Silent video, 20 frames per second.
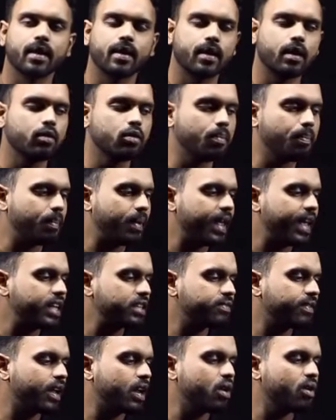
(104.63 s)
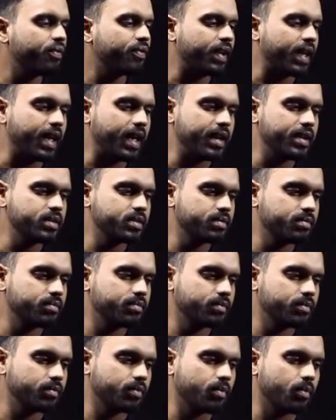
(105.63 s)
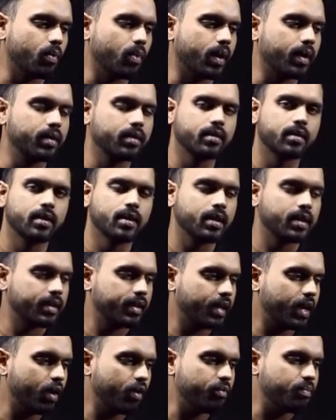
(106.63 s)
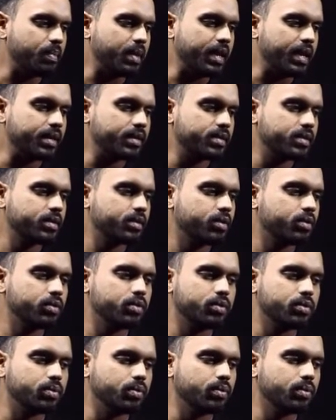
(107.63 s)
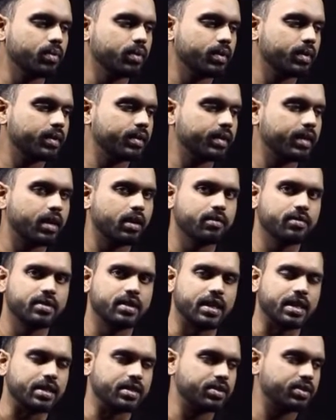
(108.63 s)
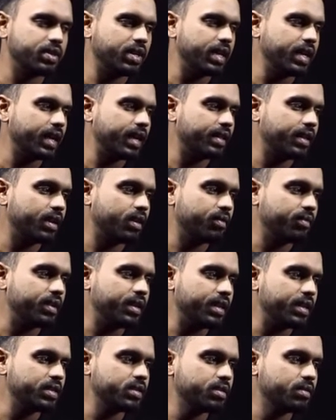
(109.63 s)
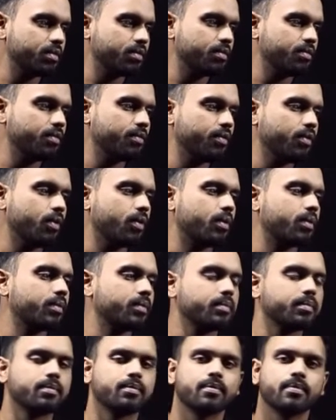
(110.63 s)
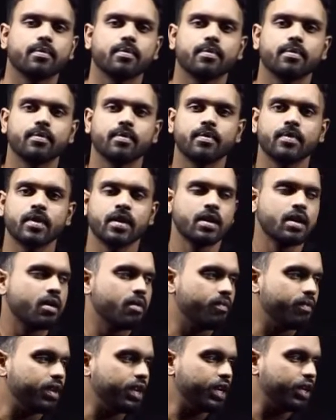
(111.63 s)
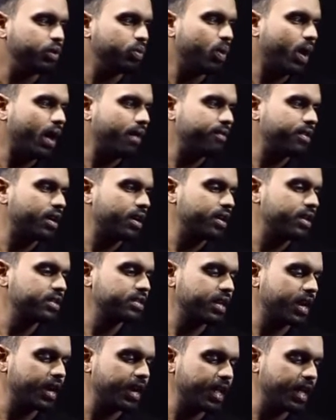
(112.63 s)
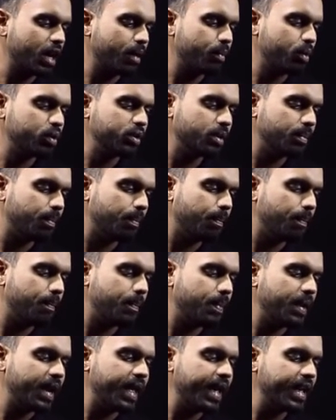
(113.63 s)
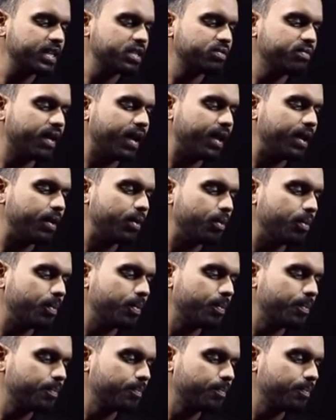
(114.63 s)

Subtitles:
Now, the place value of A is 1, that of B is 2, that of C is 3, and that of D is 4. We need to have an understanding about the place value